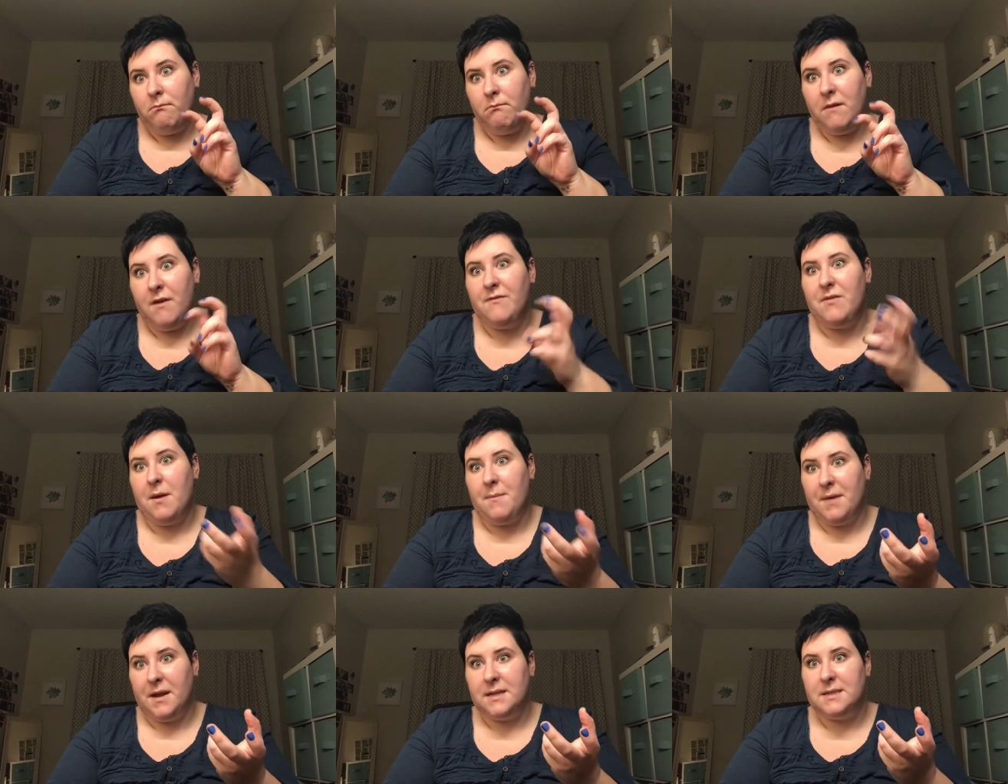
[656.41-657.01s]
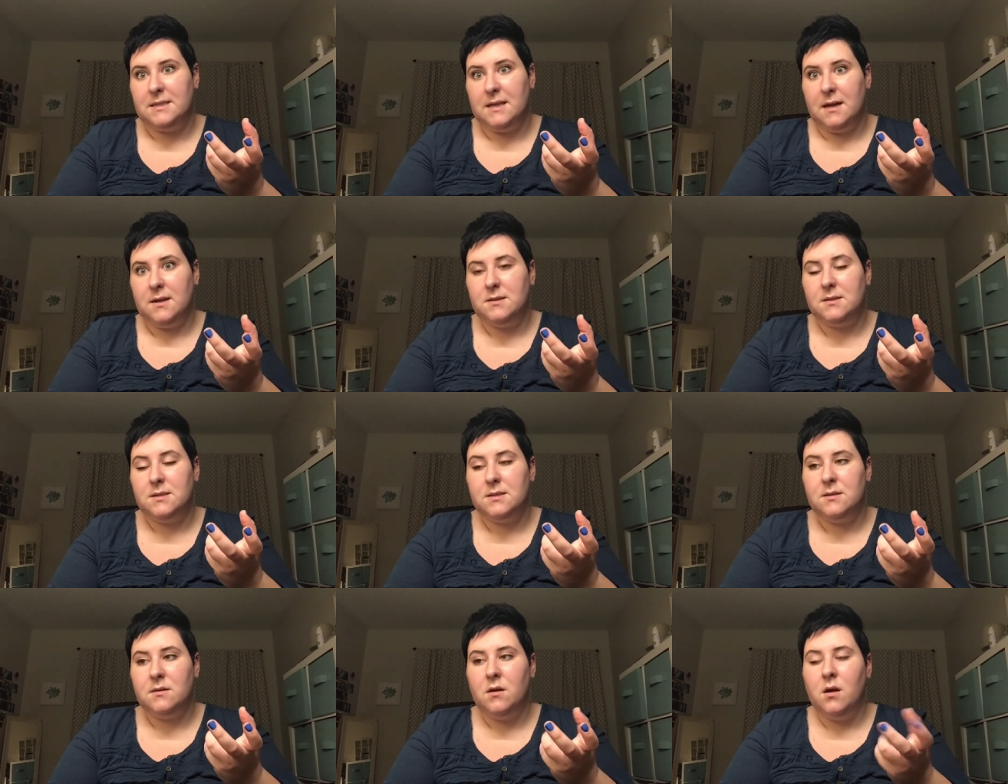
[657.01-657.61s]
if that makes
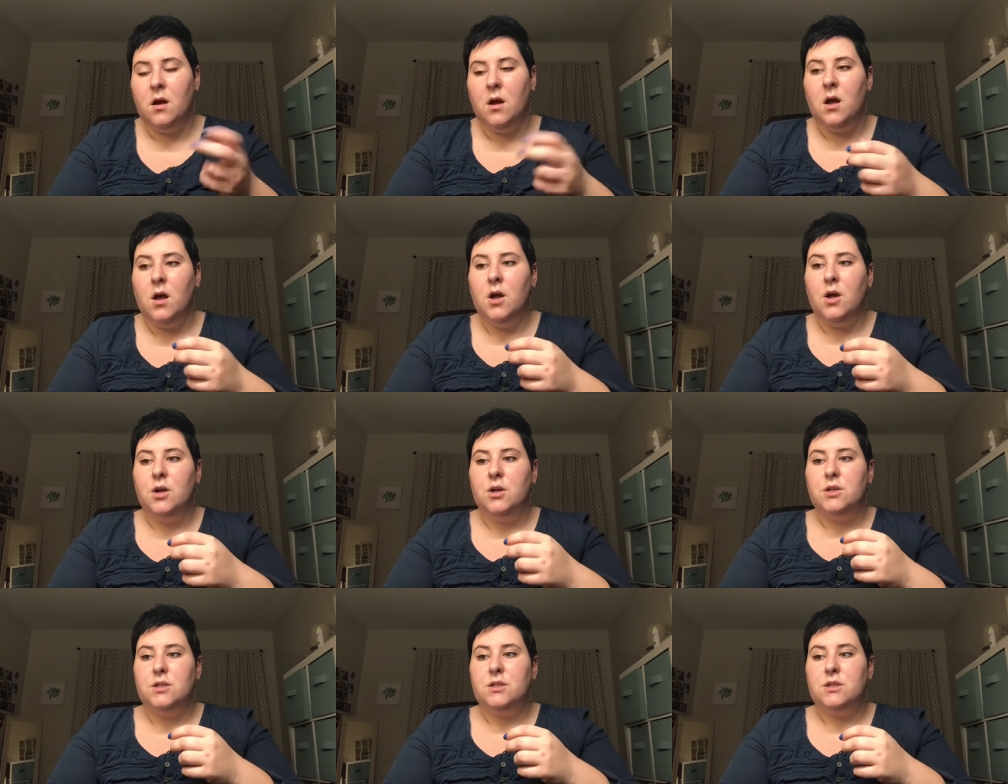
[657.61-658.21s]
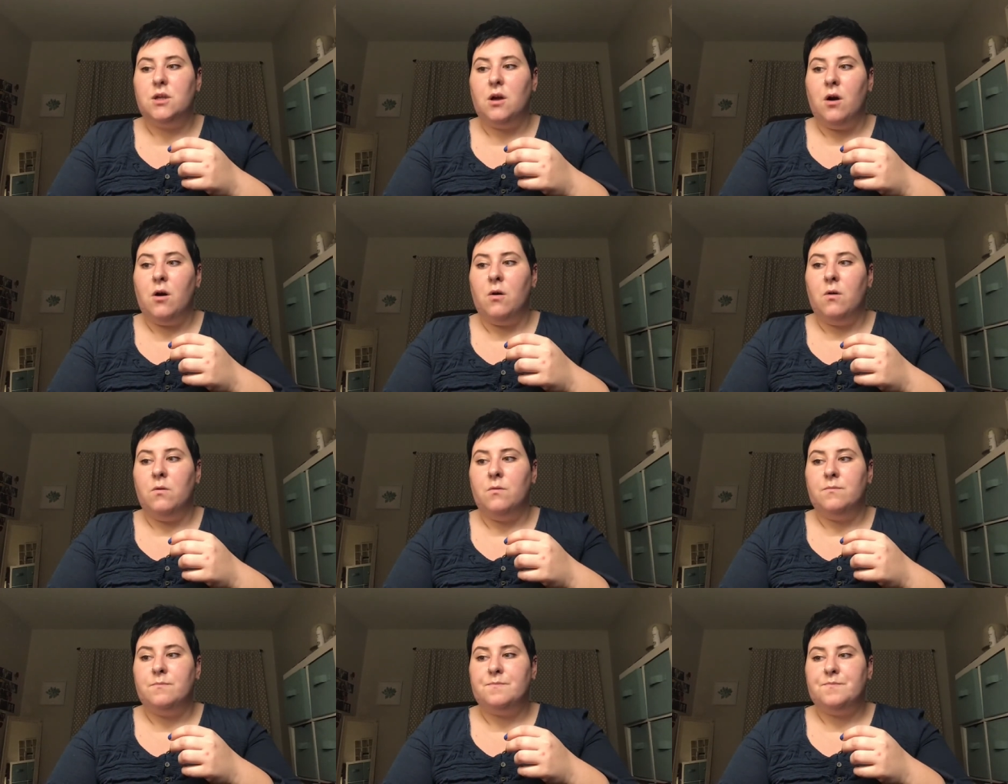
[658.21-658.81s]
sense
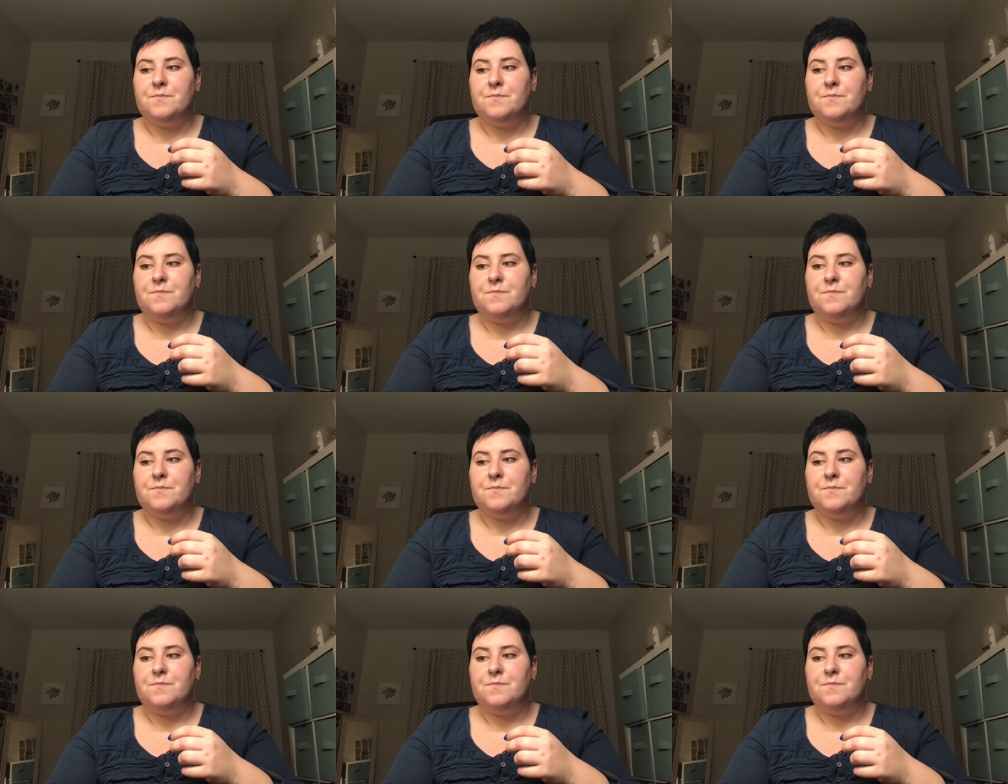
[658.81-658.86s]
so